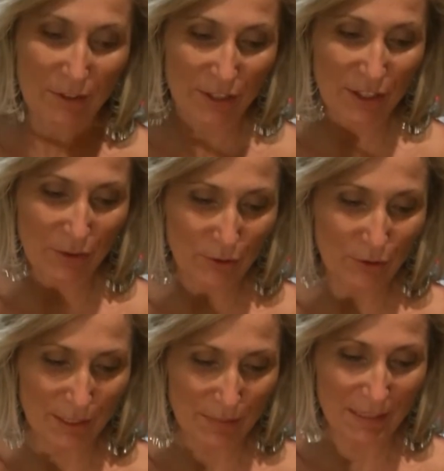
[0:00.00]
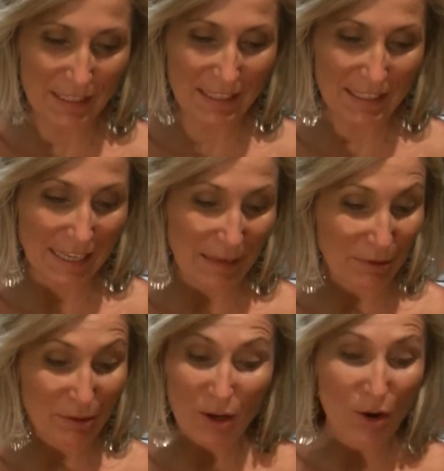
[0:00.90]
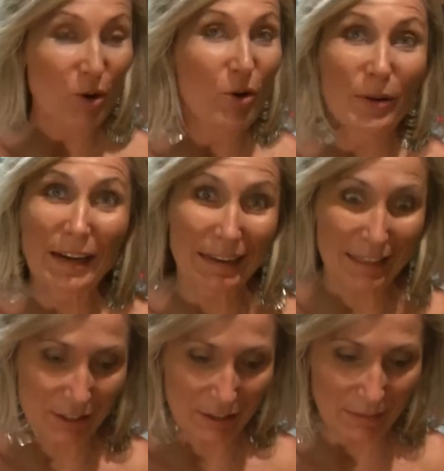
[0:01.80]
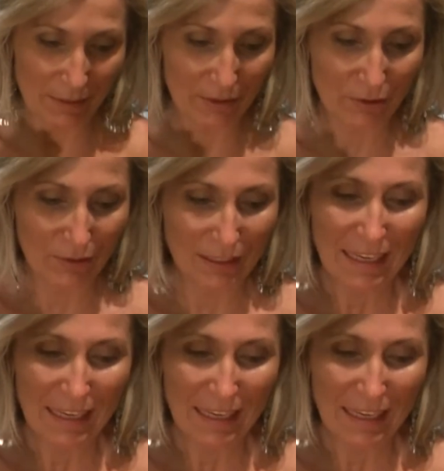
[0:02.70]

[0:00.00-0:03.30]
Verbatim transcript: onto your Christmas dinner table, or any time at all.